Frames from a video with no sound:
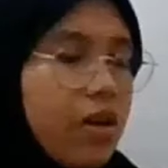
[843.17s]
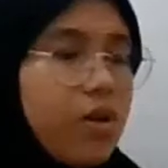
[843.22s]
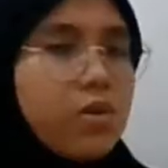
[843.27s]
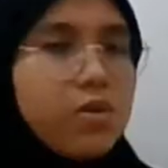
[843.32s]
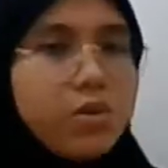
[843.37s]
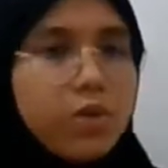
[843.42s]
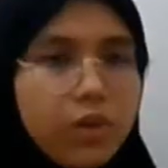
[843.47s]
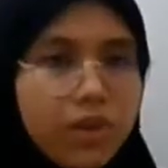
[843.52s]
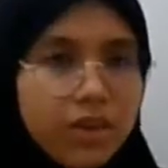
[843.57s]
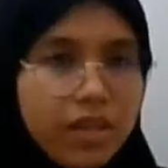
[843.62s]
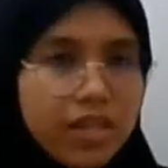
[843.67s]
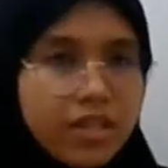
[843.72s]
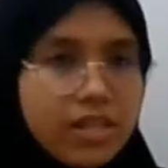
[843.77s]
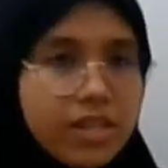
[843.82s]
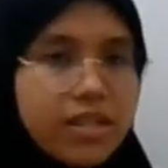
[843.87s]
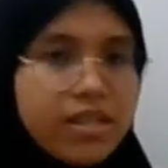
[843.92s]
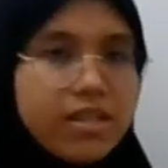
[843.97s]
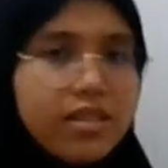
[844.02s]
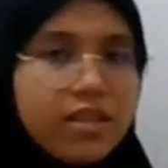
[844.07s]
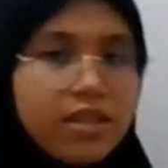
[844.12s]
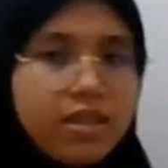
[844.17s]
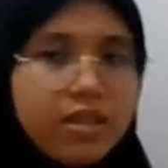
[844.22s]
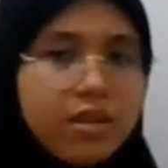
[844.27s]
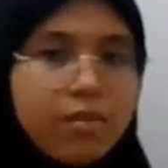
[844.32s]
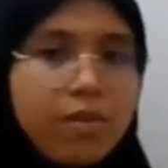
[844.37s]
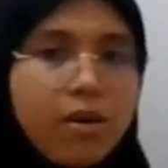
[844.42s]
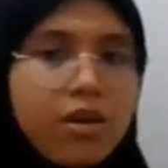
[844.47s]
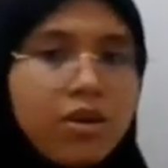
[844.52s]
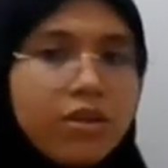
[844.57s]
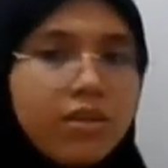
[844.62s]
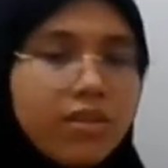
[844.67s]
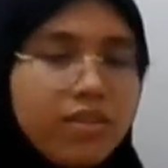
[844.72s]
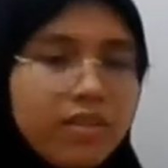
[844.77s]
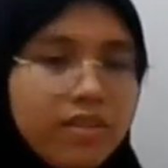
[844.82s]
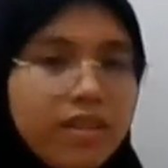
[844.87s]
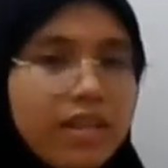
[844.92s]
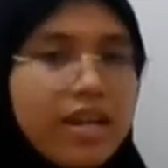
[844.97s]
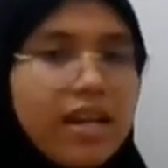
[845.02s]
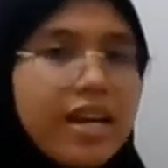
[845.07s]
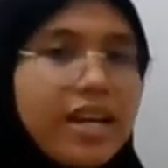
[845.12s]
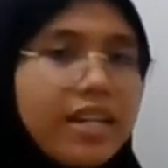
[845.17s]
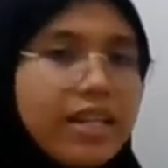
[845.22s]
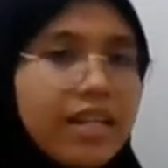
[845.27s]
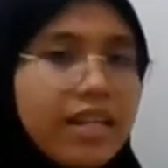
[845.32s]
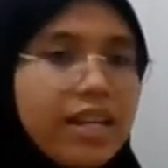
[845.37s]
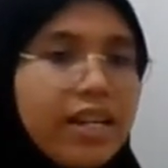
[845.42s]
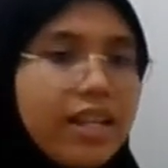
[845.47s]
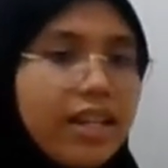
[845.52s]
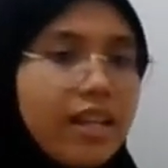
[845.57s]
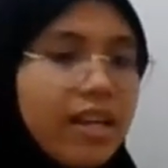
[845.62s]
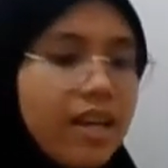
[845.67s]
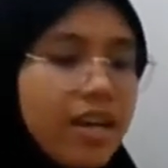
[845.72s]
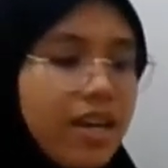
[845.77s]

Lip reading: Also, this is the model that I did.